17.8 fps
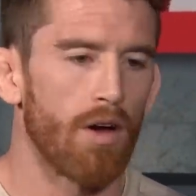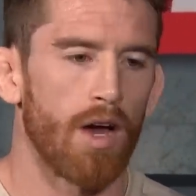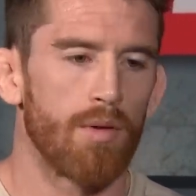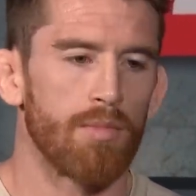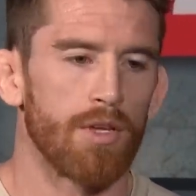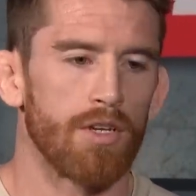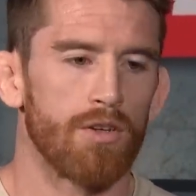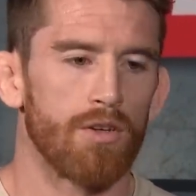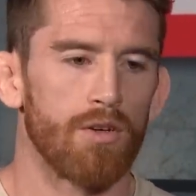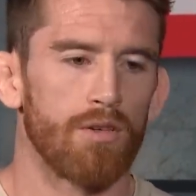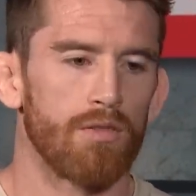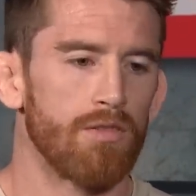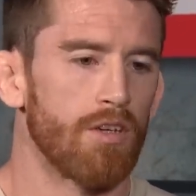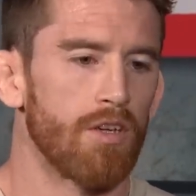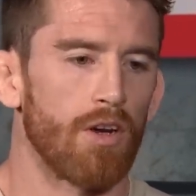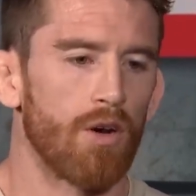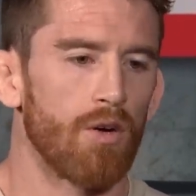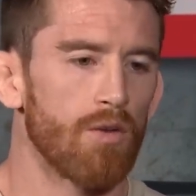I've been doing,
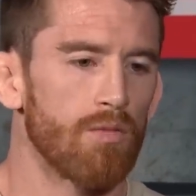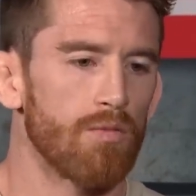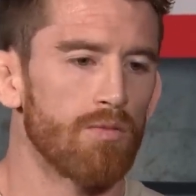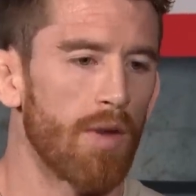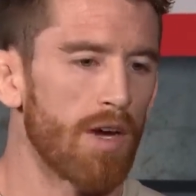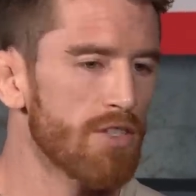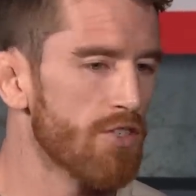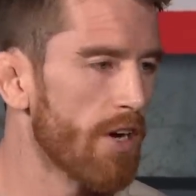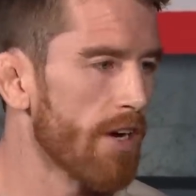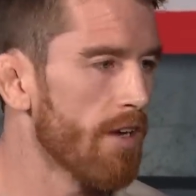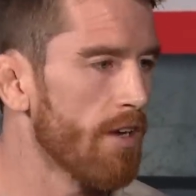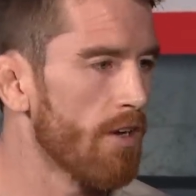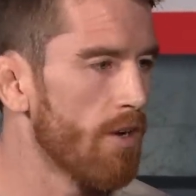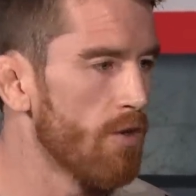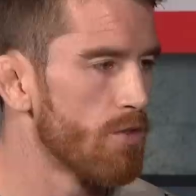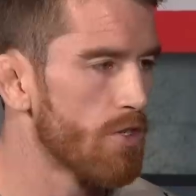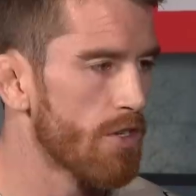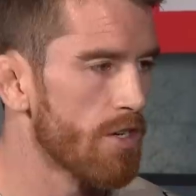you know, my striking
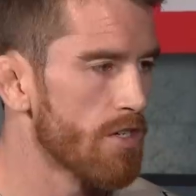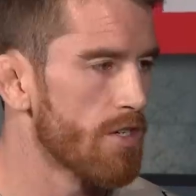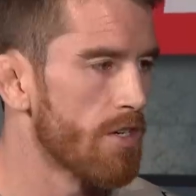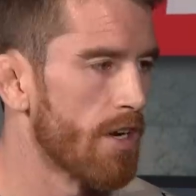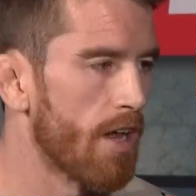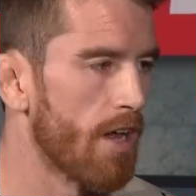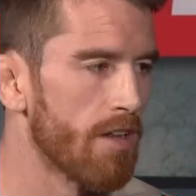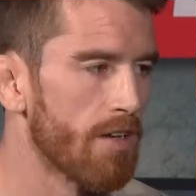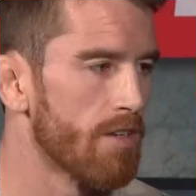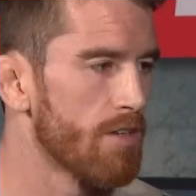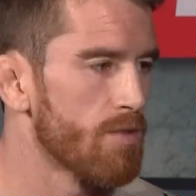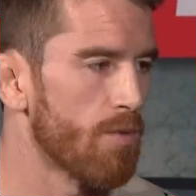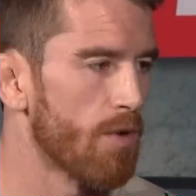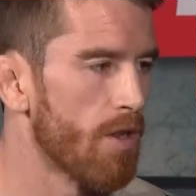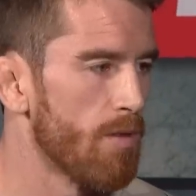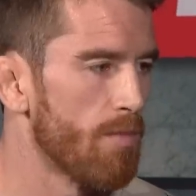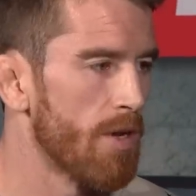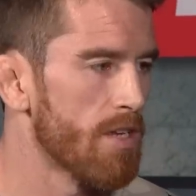coach Christian Allen is
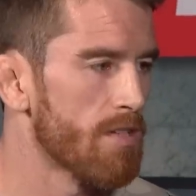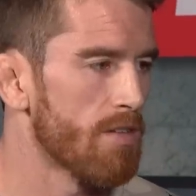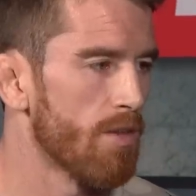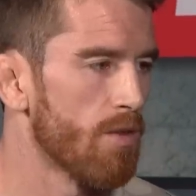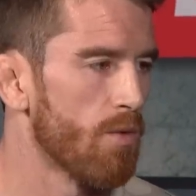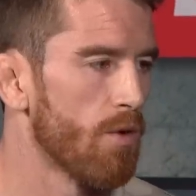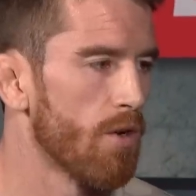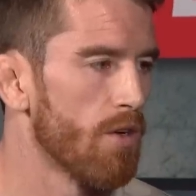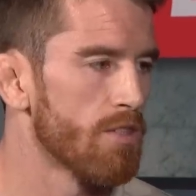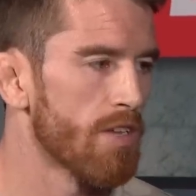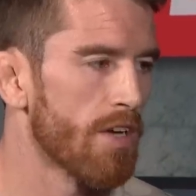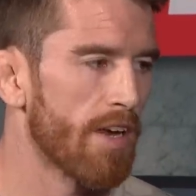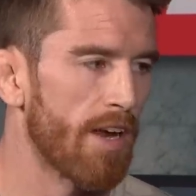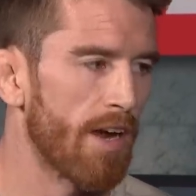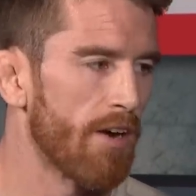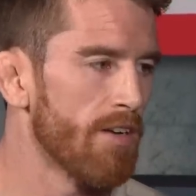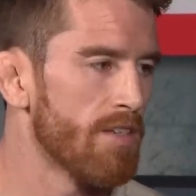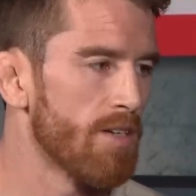one of the best in the world, and
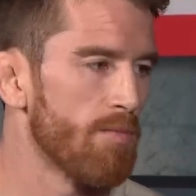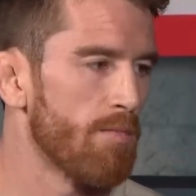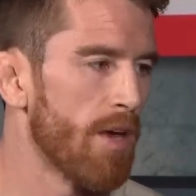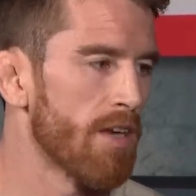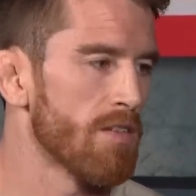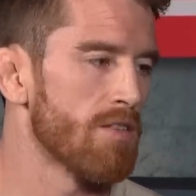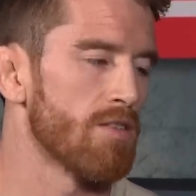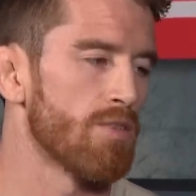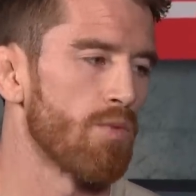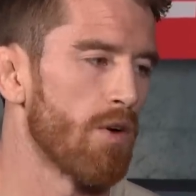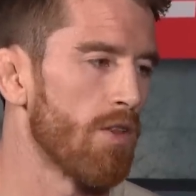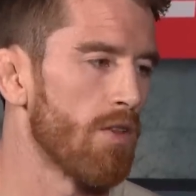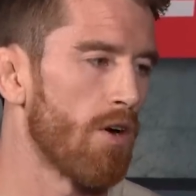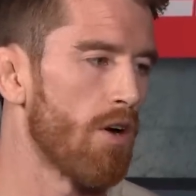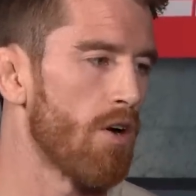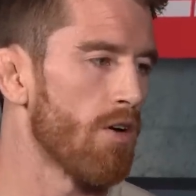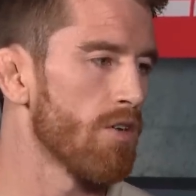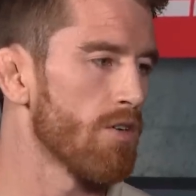Carrington Banks is one of
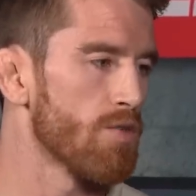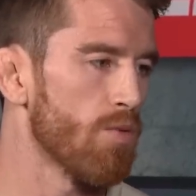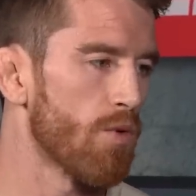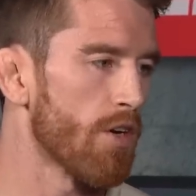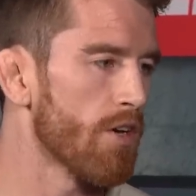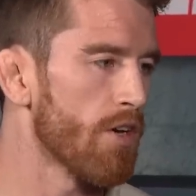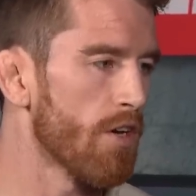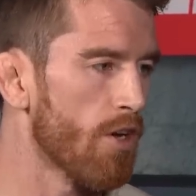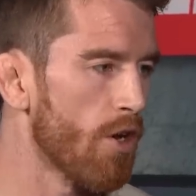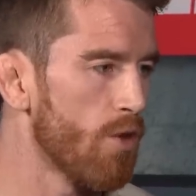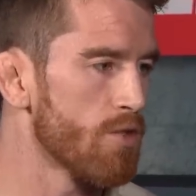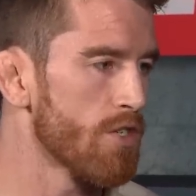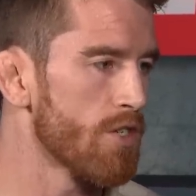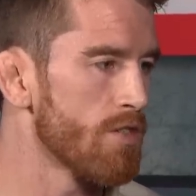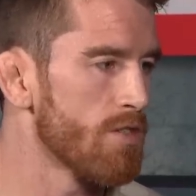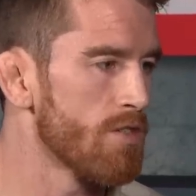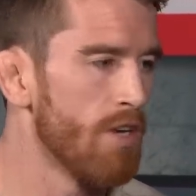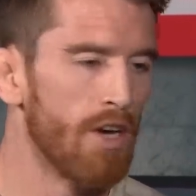the hardest working
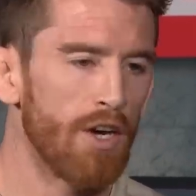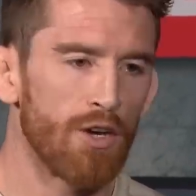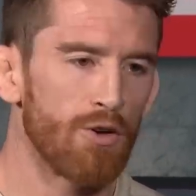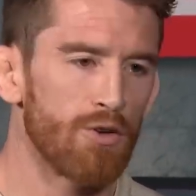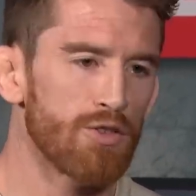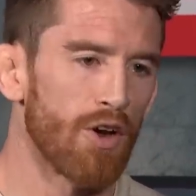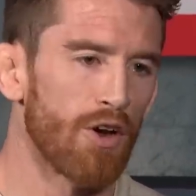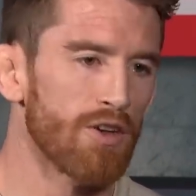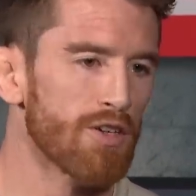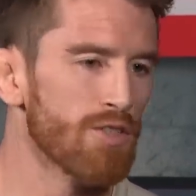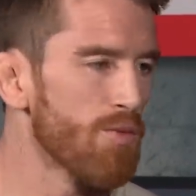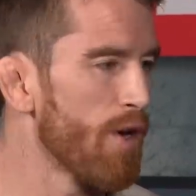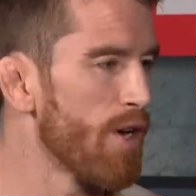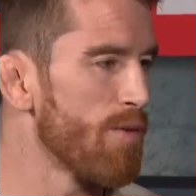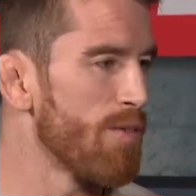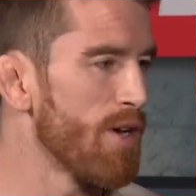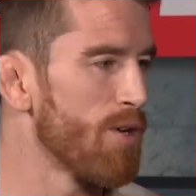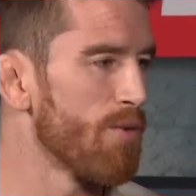coaches, who's on his way
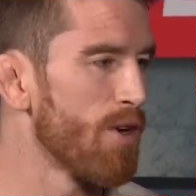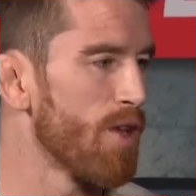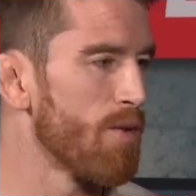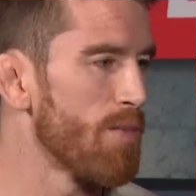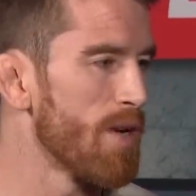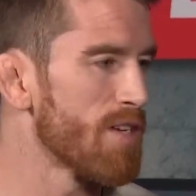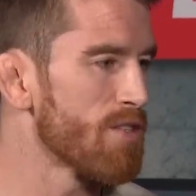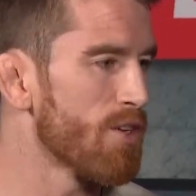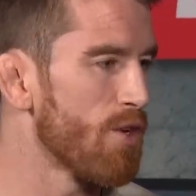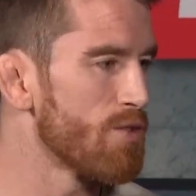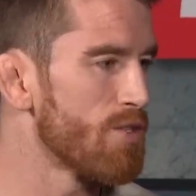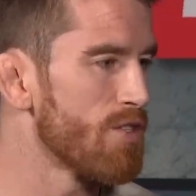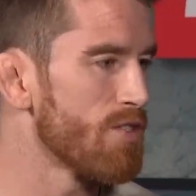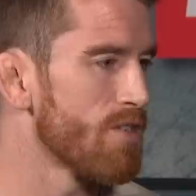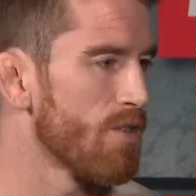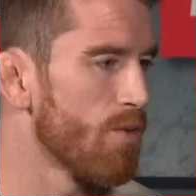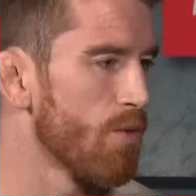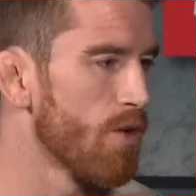to being one of the best
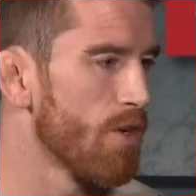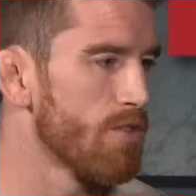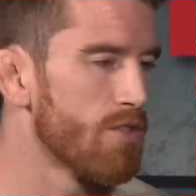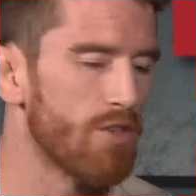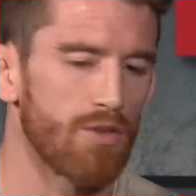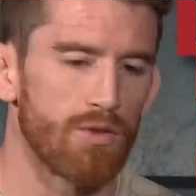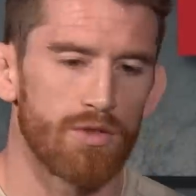coaches in the world too.